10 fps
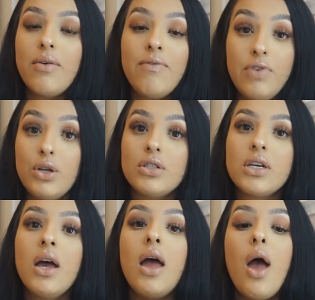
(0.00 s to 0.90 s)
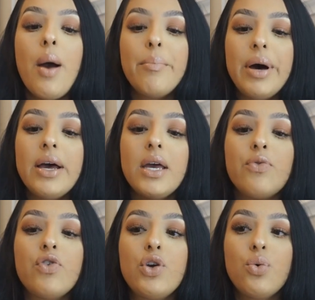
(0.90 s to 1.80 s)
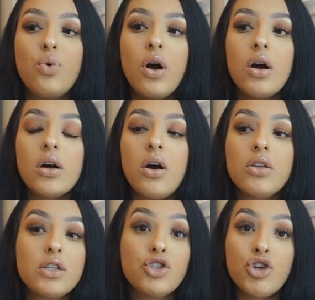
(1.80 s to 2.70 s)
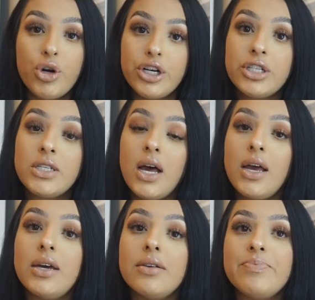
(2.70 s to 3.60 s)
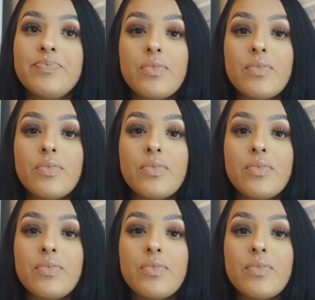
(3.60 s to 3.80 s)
filled. But if you are on the shorter side,